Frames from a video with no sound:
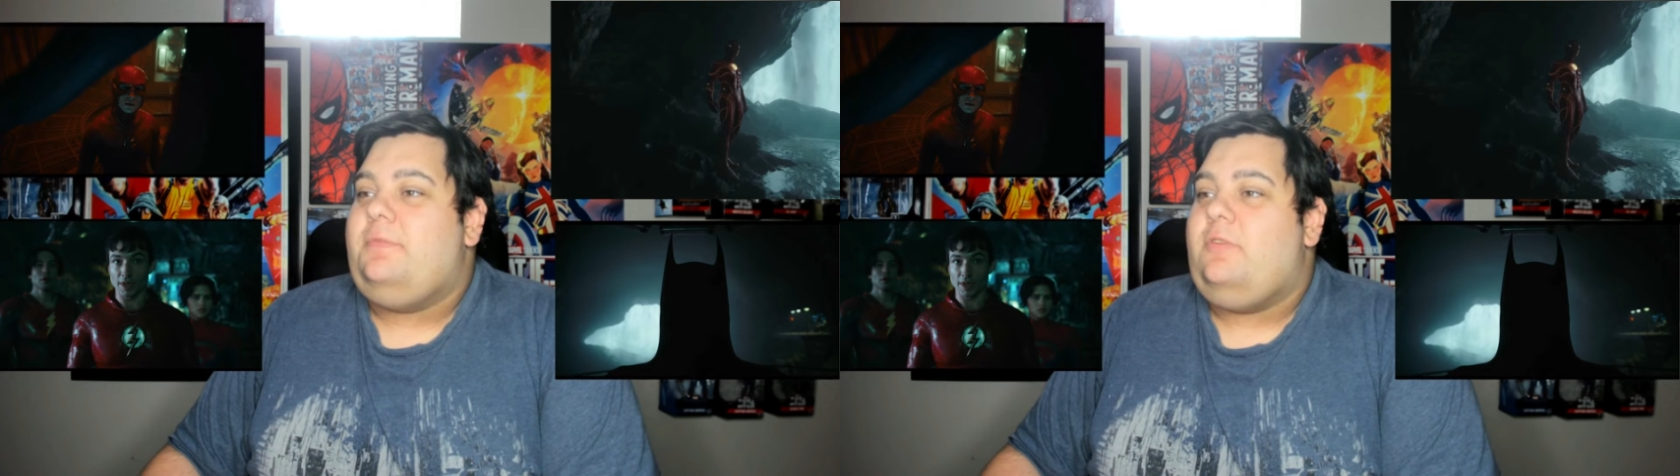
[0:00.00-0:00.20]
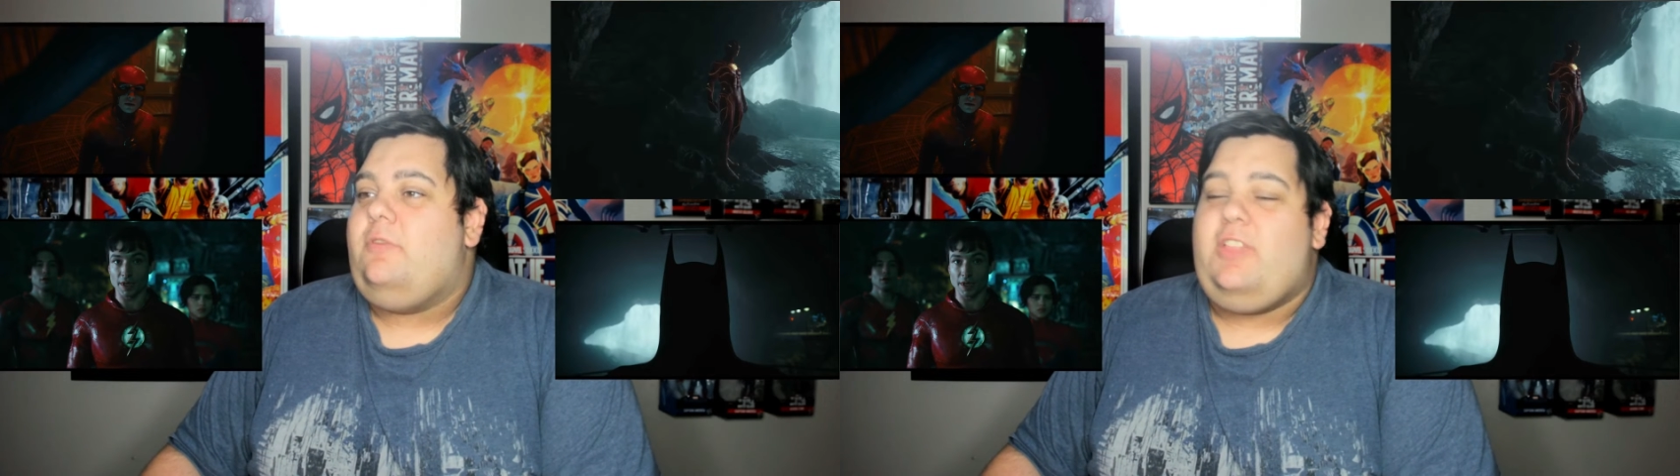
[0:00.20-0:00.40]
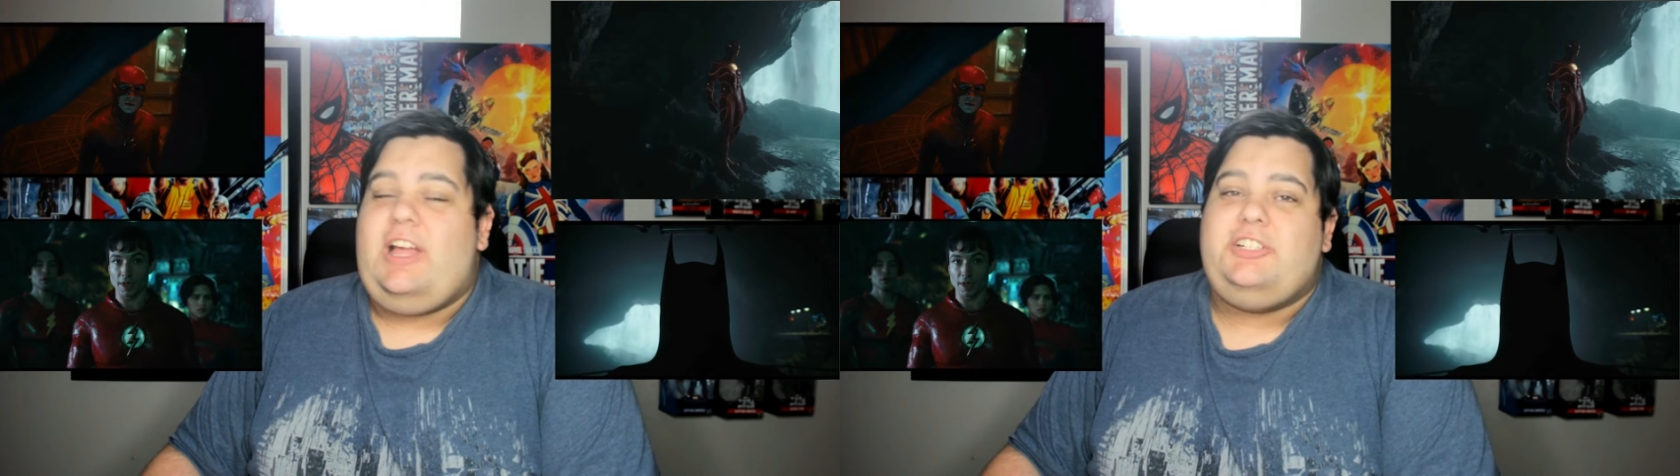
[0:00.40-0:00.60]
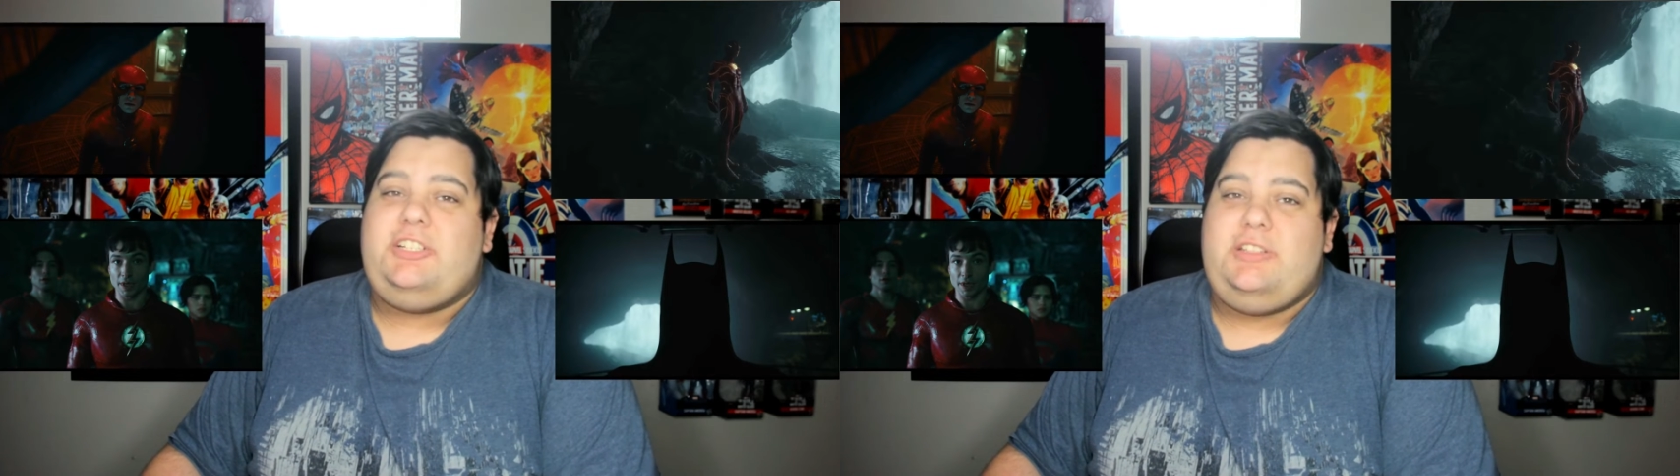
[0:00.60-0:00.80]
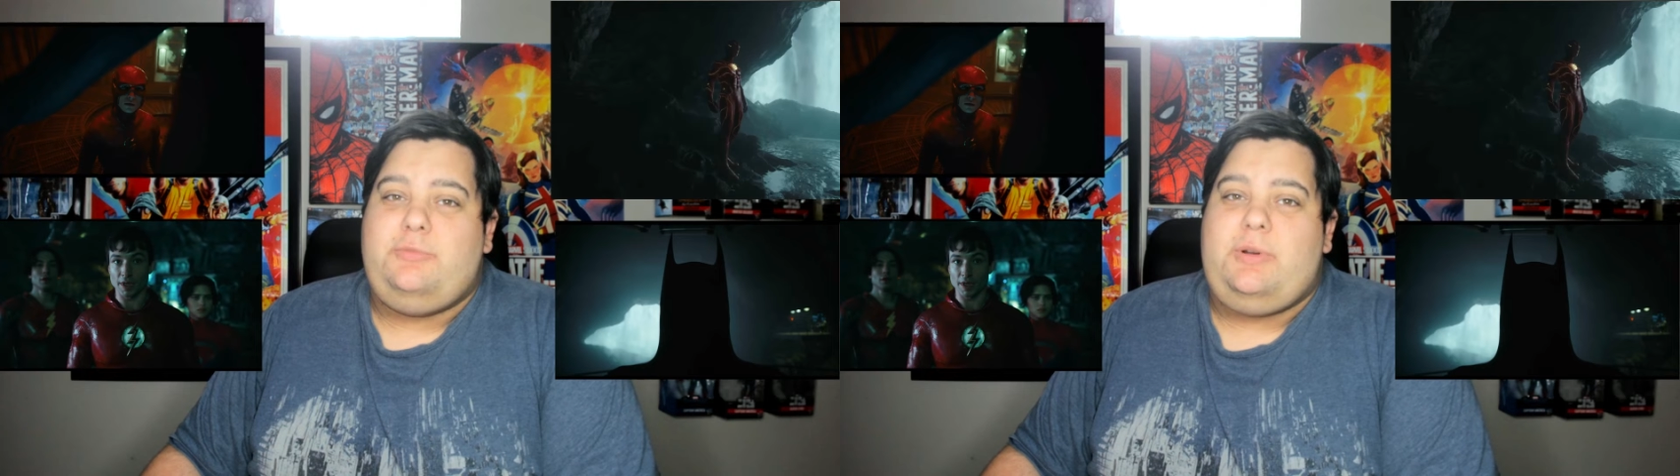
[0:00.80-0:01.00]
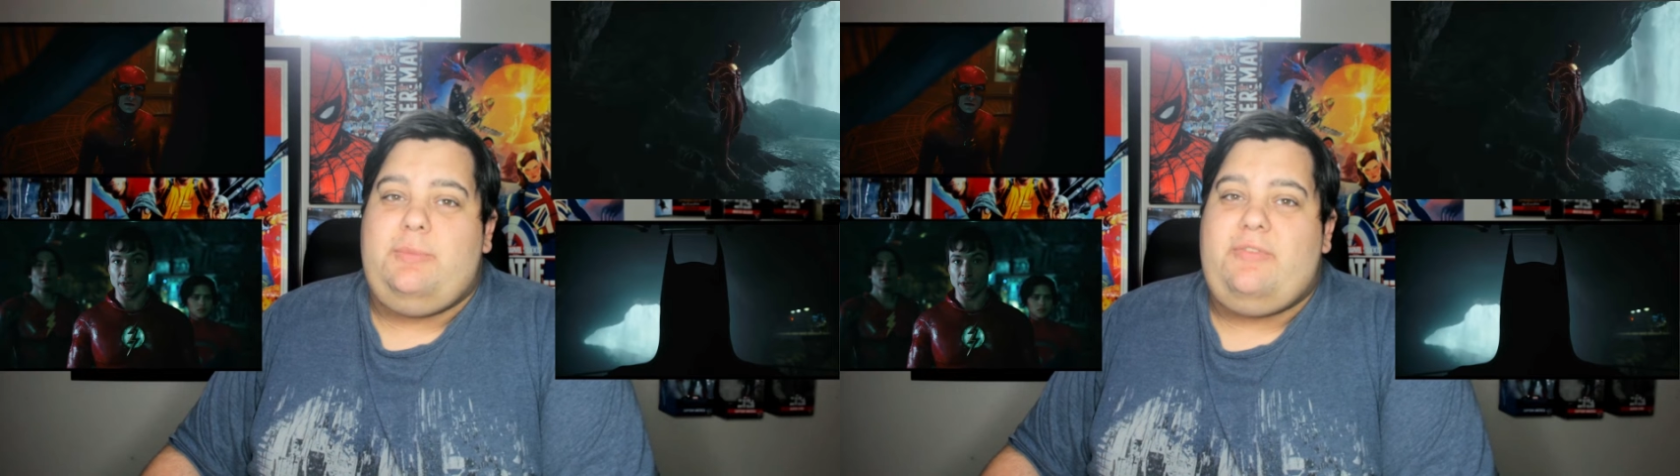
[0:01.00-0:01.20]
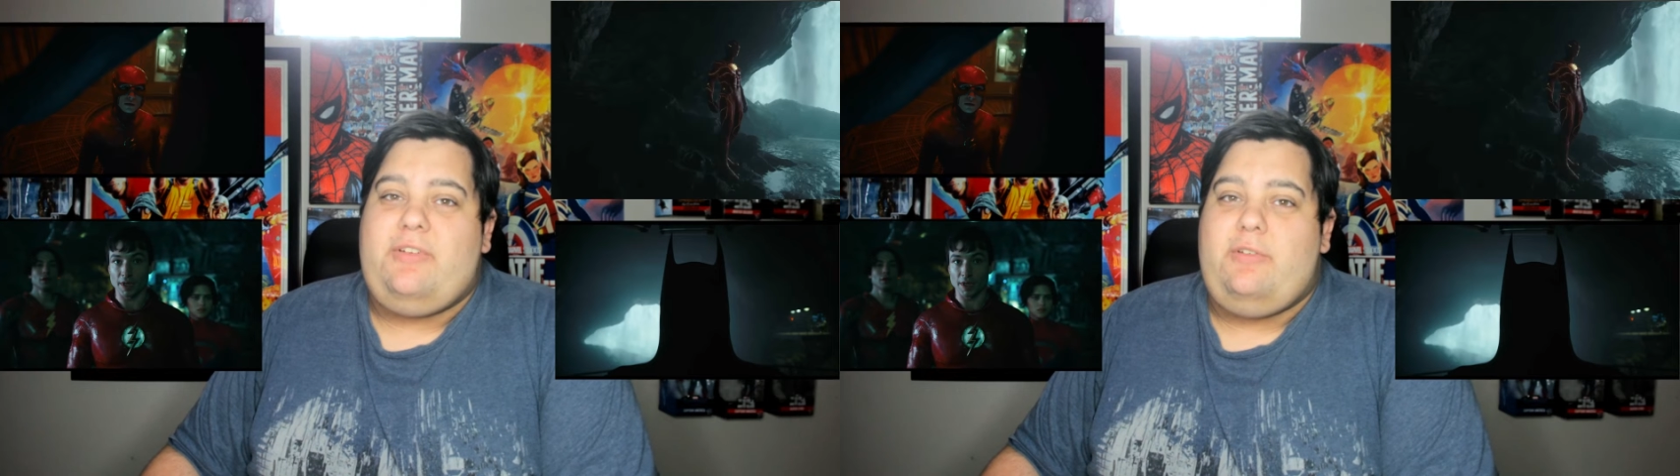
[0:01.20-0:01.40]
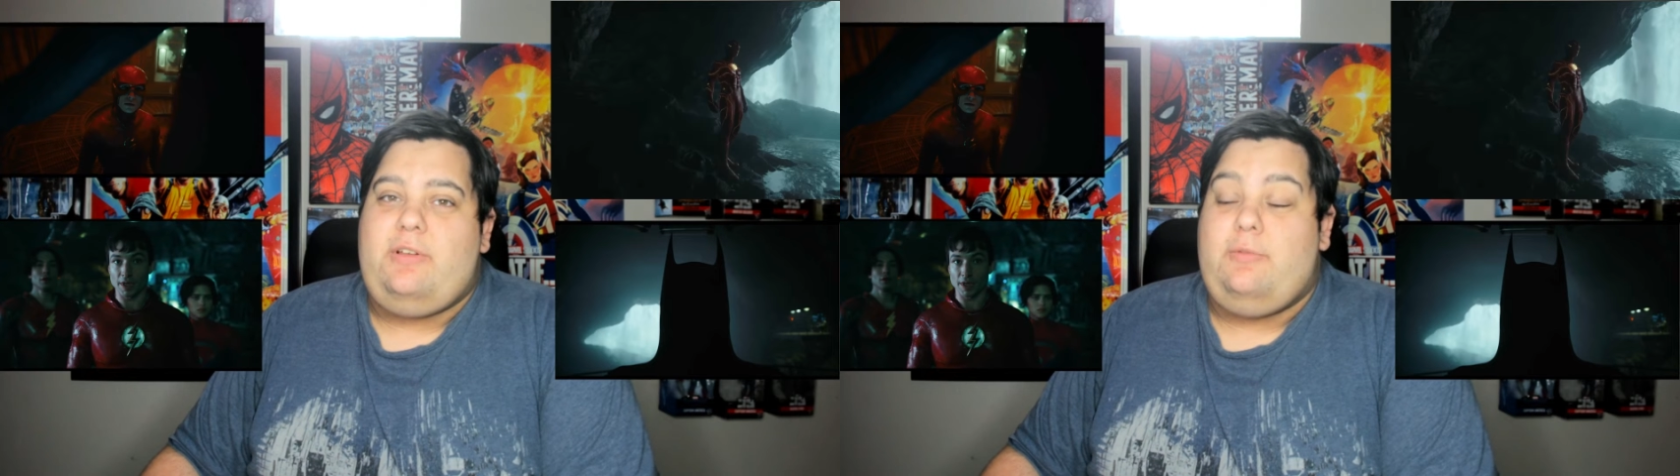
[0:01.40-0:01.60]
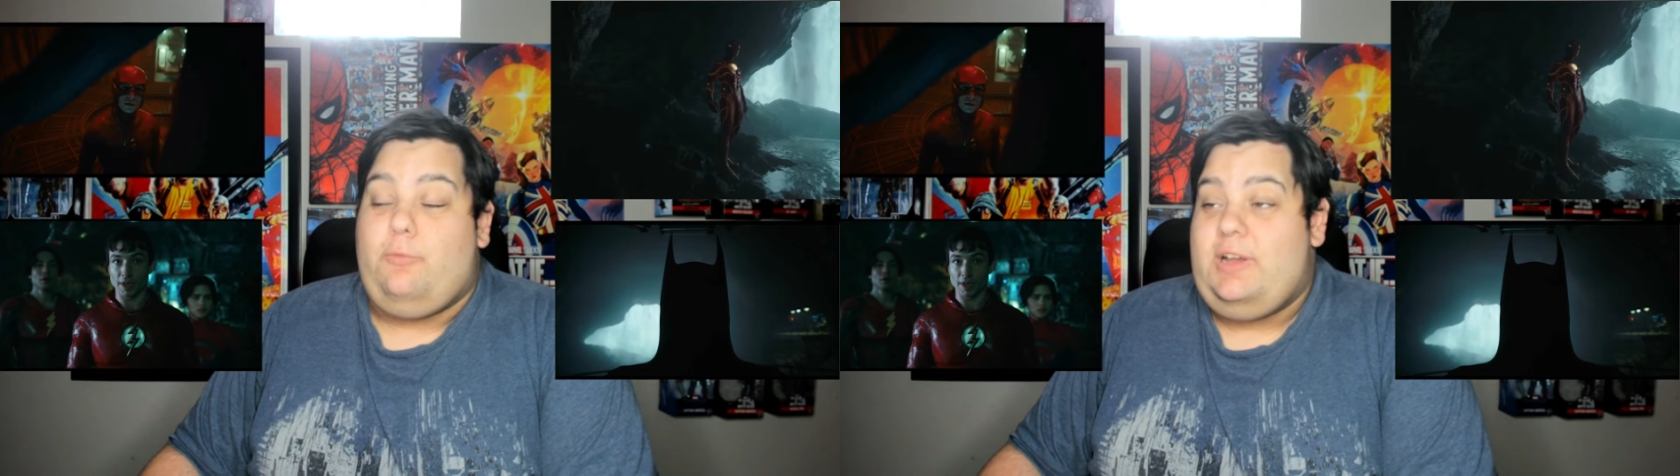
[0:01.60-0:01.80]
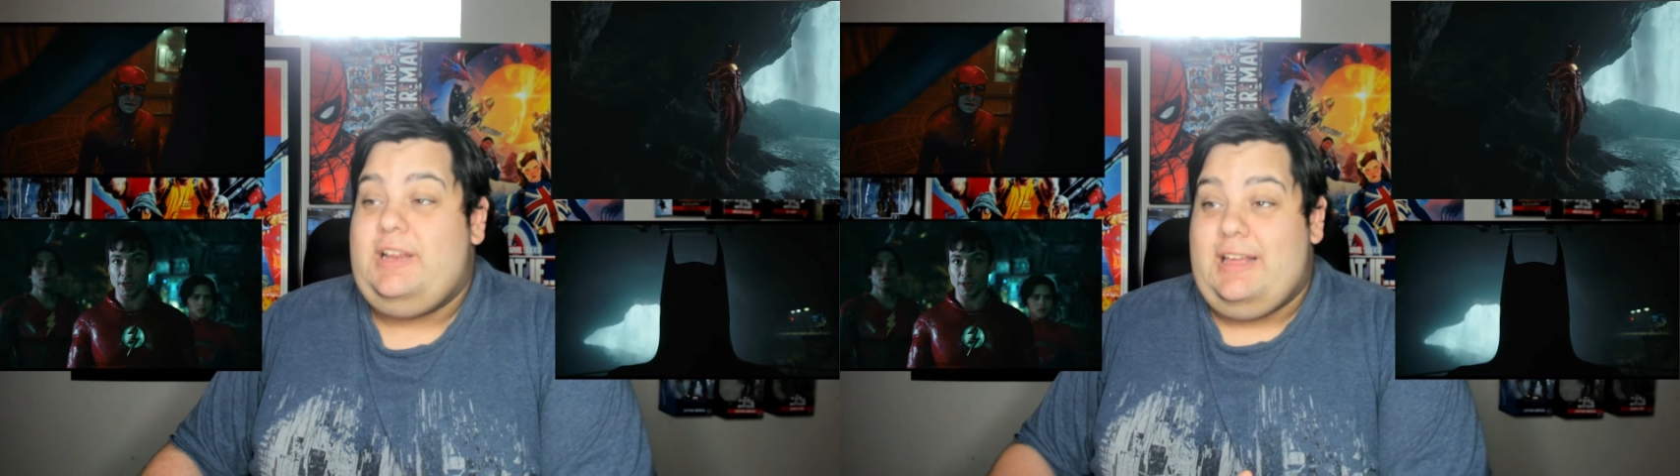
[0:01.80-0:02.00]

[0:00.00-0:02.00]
Flash is one